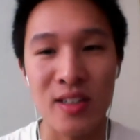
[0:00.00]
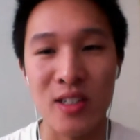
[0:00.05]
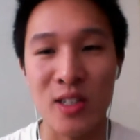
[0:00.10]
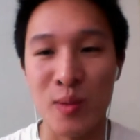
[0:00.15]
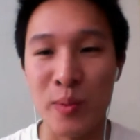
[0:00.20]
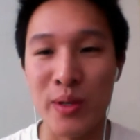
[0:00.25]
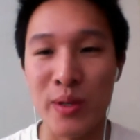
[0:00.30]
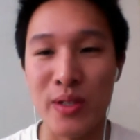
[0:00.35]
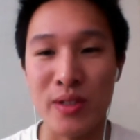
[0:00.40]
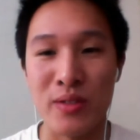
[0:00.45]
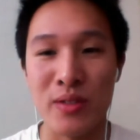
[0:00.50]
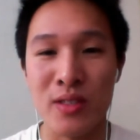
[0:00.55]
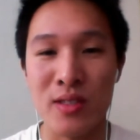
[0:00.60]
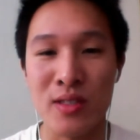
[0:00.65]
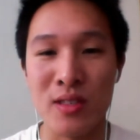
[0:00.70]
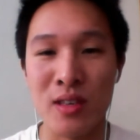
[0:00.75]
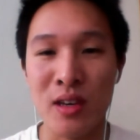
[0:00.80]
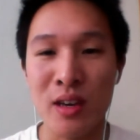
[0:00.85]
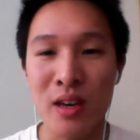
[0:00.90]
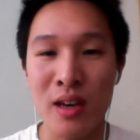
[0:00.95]
to
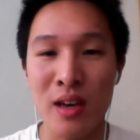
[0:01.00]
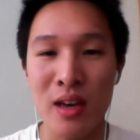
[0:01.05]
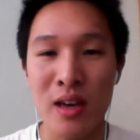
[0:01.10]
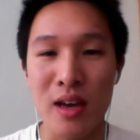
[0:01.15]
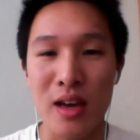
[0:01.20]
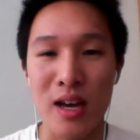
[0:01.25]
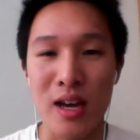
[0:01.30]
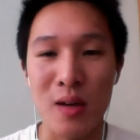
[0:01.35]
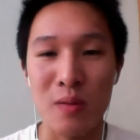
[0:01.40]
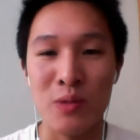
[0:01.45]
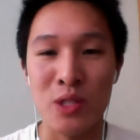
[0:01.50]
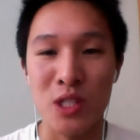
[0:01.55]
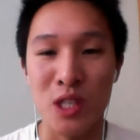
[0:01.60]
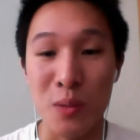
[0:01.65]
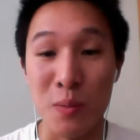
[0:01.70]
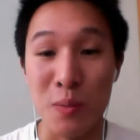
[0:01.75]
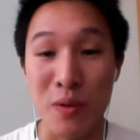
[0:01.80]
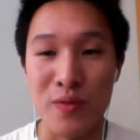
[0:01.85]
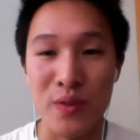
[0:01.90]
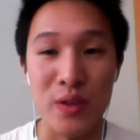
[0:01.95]
produce um,
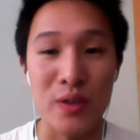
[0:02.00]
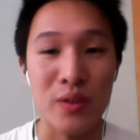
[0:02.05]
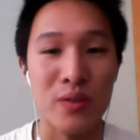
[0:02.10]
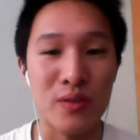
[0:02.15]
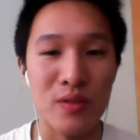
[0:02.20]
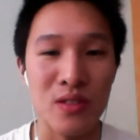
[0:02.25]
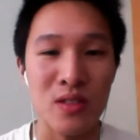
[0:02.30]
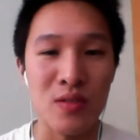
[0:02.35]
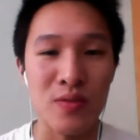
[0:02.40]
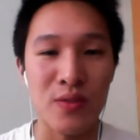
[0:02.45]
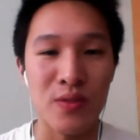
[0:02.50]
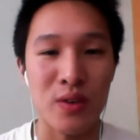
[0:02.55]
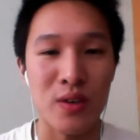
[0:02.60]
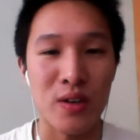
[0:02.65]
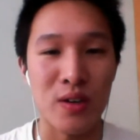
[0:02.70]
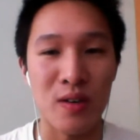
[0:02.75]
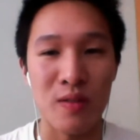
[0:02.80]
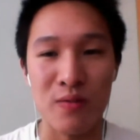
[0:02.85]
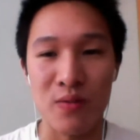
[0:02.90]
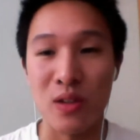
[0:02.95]
cheaper phones
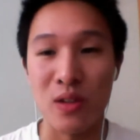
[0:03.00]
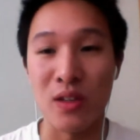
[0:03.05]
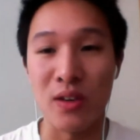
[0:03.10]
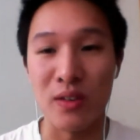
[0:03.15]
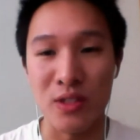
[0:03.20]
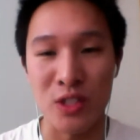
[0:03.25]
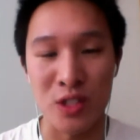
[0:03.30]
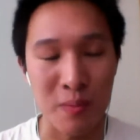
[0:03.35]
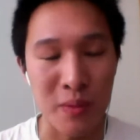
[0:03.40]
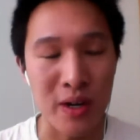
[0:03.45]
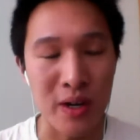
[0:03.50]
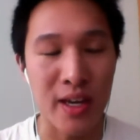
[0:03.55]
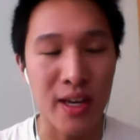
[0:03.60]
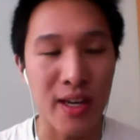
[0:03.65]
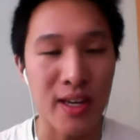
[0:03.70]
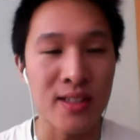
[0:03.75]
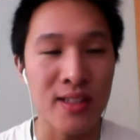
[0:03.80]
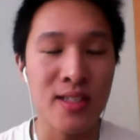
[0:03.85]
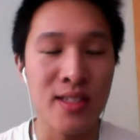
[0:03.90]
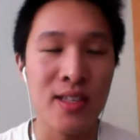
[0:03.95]
for, for larger
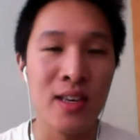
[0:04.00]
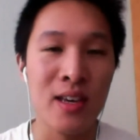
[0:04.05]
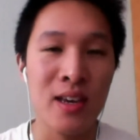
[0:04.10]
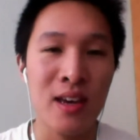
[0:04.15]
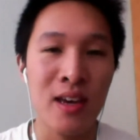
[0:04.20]
markets.